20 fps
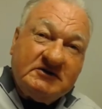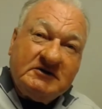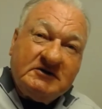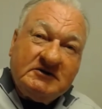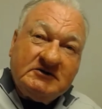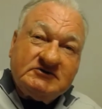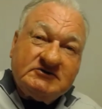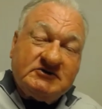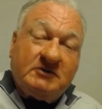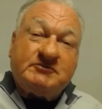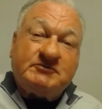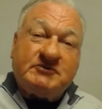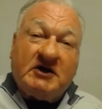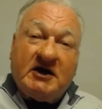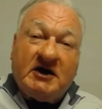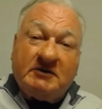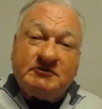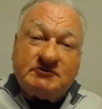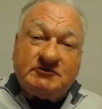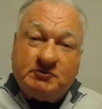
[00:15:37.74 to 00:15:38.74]

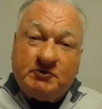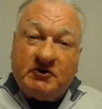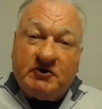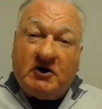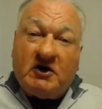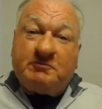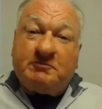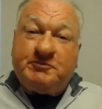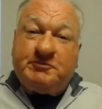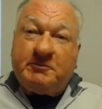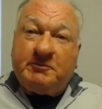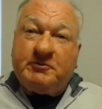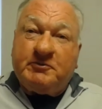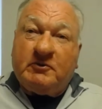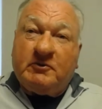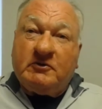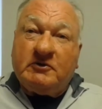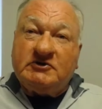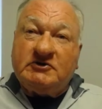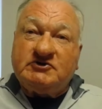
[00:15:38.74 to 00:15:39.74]
sometimes with our
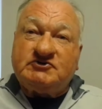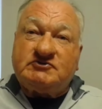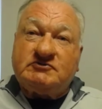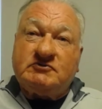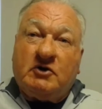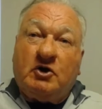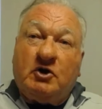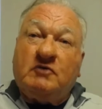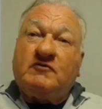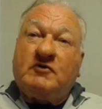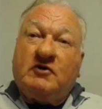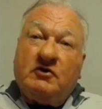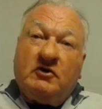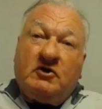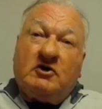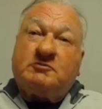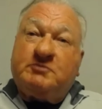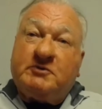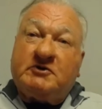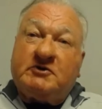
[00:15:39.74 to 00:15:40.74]
people is
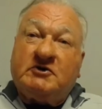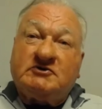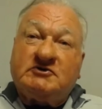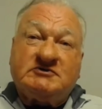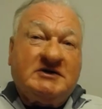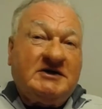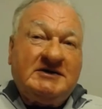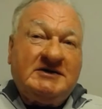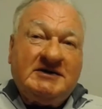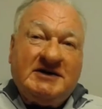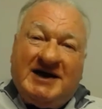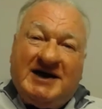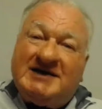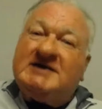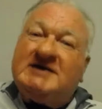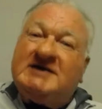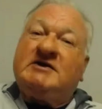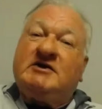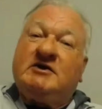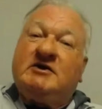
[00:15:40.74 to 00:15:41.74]
overlooked because I
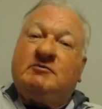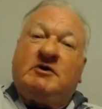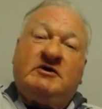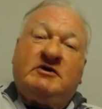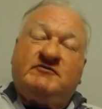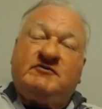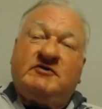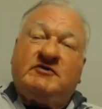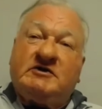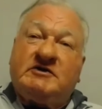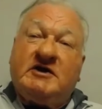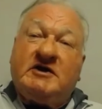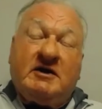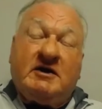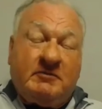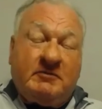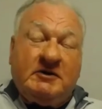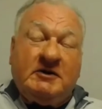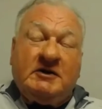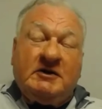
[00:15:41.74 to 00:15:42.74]
got to get ready for that camp.
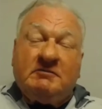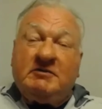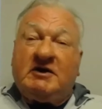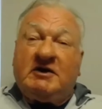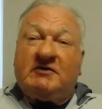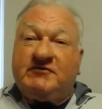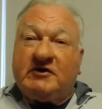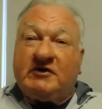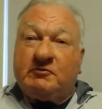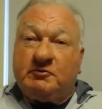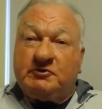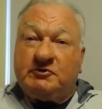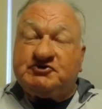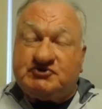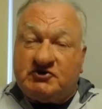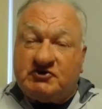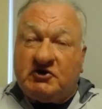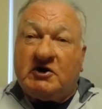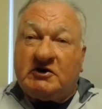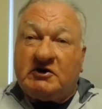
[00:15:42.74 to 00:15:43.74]
Matter of fact, we
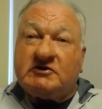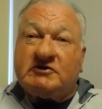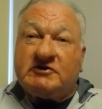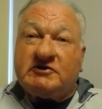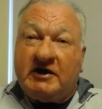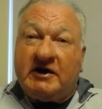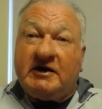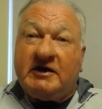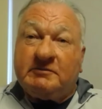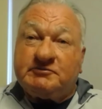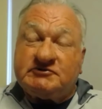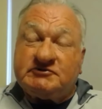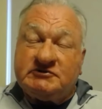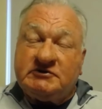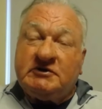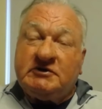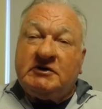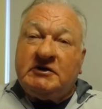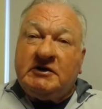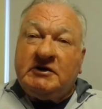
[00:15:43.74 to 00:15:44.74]
started camps
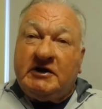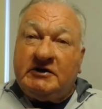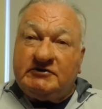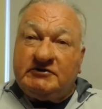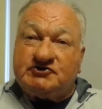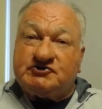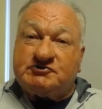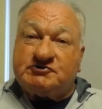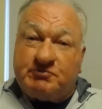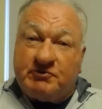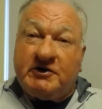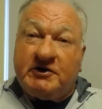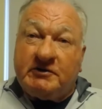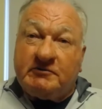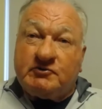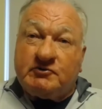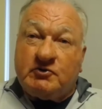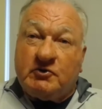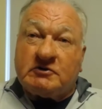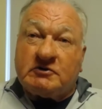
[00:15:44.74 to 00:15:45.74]
in the spring,
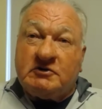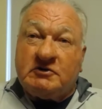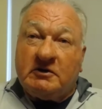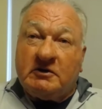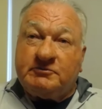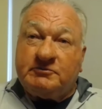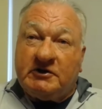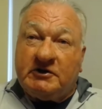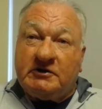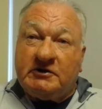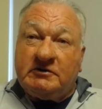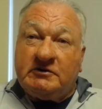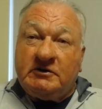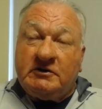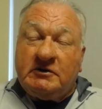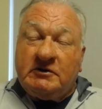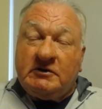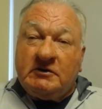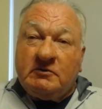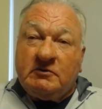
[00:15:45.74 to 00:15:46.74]
Court Club did,
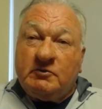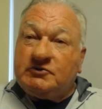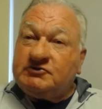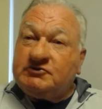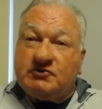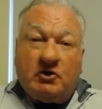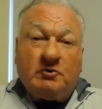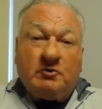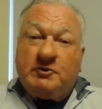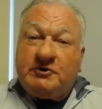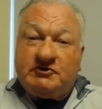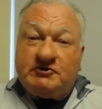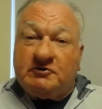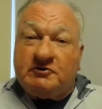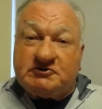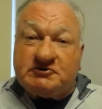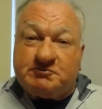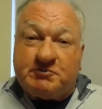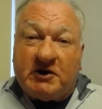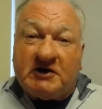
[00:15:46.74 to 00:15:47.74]
which all we do
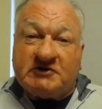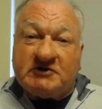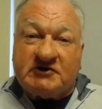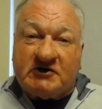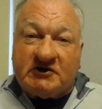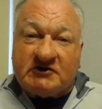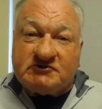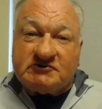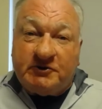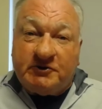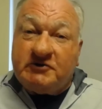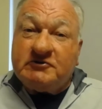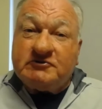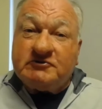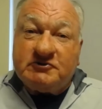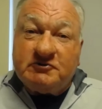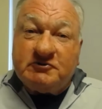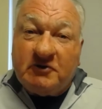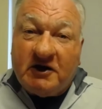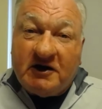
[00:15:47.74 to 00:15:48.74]
is process. We don't
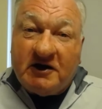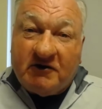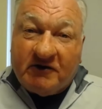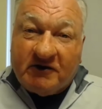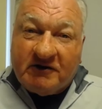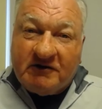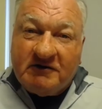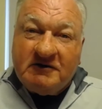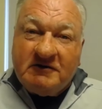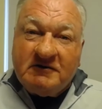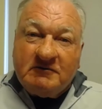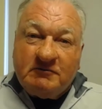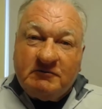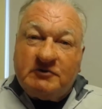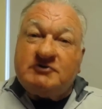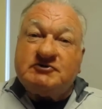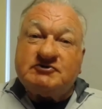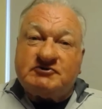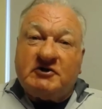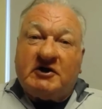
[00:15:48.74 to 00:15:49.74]
do hiring.
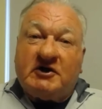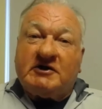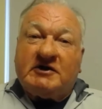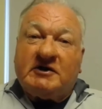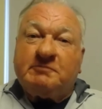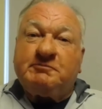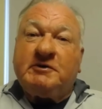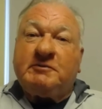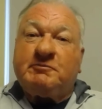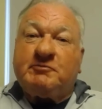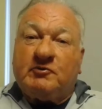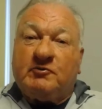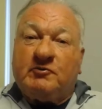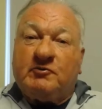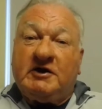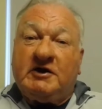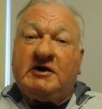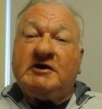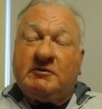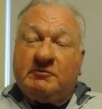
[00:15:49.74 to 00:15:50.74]
We're just trying to get people
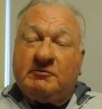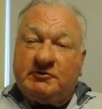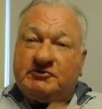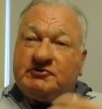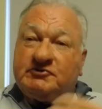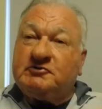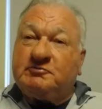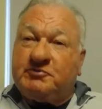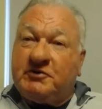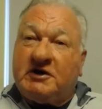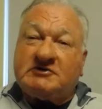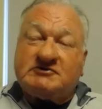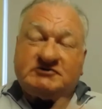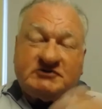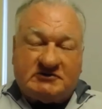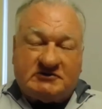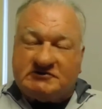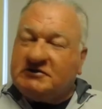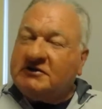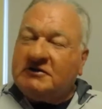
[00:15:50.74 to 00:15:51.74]
ready, and we do
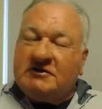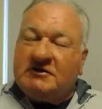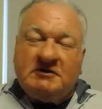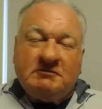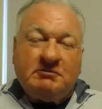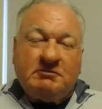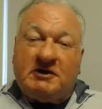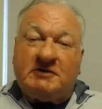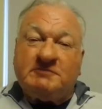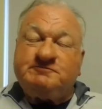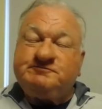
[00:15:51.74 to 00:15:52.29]
process. But